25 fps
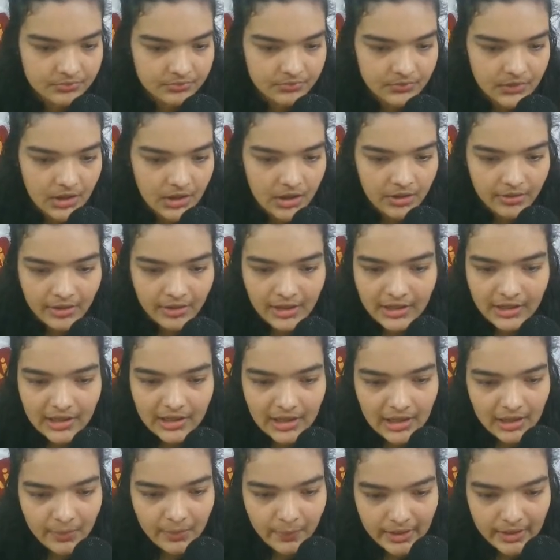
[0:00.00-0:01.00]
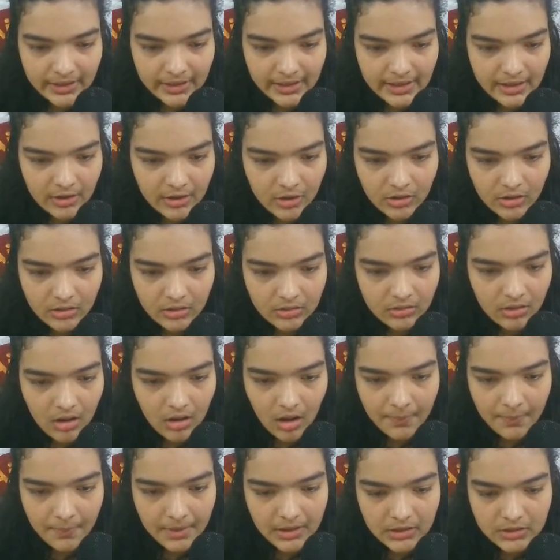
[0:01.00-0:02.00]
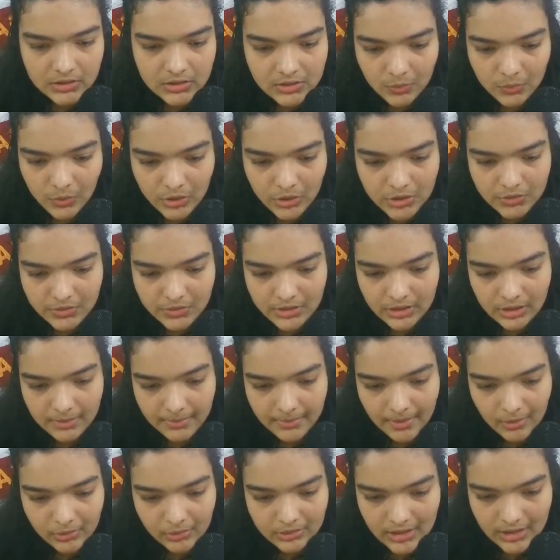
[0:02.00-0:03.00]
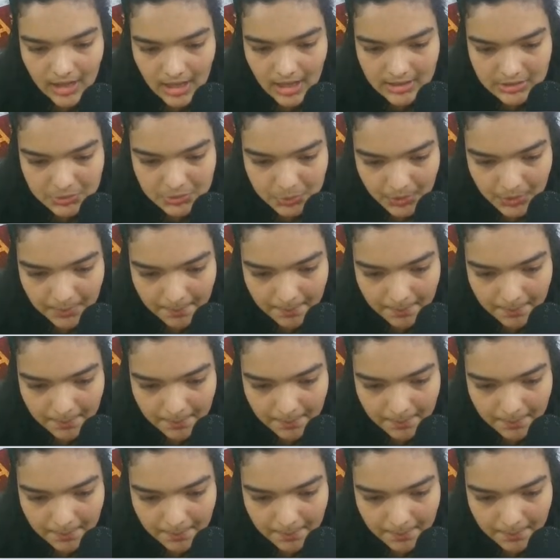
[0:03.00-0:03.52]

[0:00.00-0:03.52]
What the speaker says: Really quickly, comment what you think about the last one.